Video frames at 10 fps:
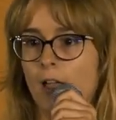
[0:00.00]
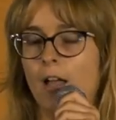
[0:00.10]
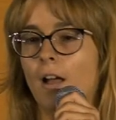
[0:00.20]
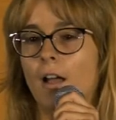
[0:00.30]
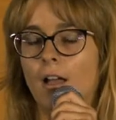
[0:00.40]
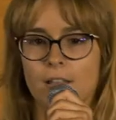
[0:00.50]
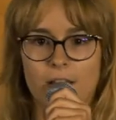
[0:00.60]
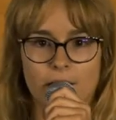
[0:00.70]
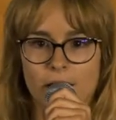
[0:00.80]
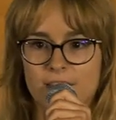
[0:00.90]

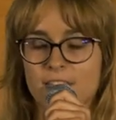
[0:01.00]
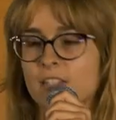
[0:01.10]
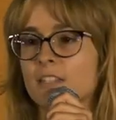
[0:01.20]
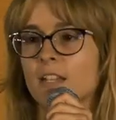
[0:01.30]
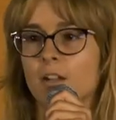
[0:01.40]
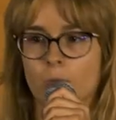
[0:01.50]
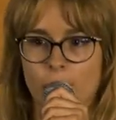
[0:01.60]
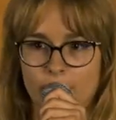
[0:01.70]
a citizen or a